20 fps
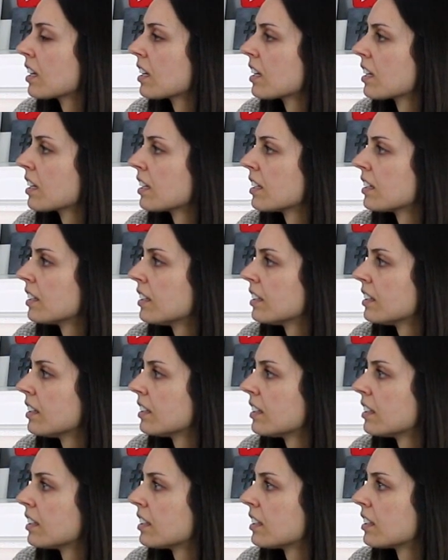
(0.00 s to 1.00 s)

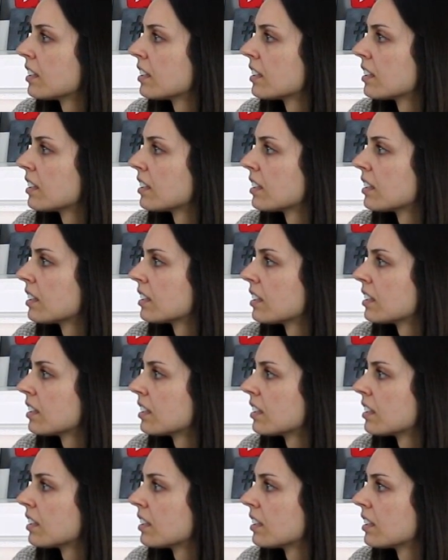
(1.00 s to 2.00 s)

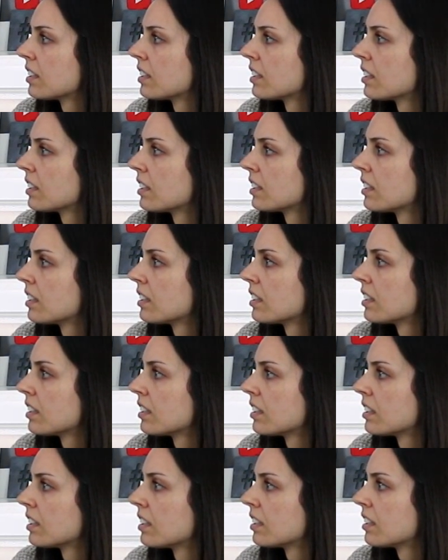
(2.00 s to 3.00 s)

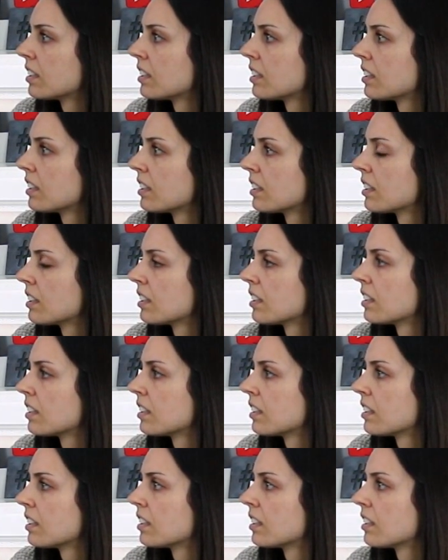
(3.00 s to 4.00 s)

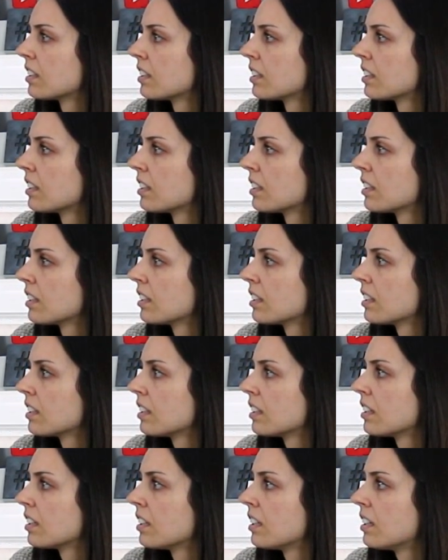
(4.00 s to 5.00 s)

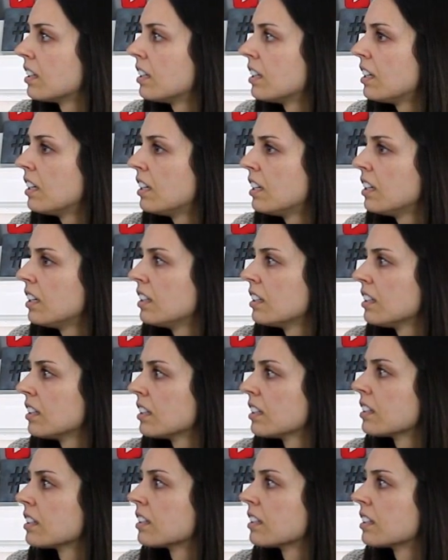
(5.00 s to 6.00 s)

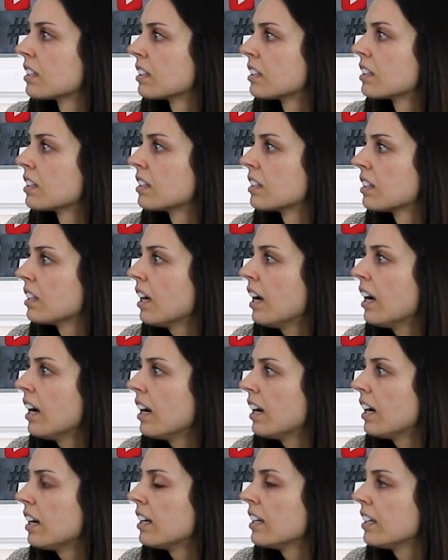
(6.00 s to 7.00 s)

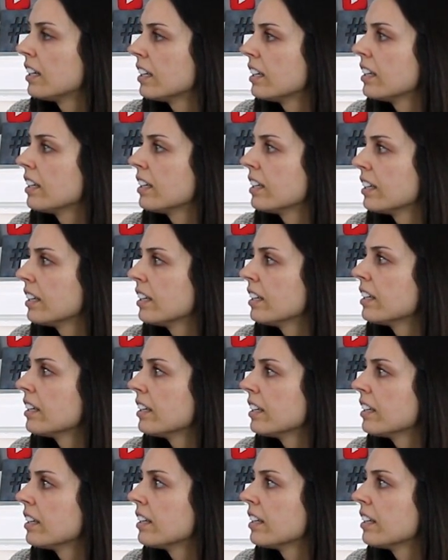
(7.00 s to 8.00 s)
The person shown says nothing.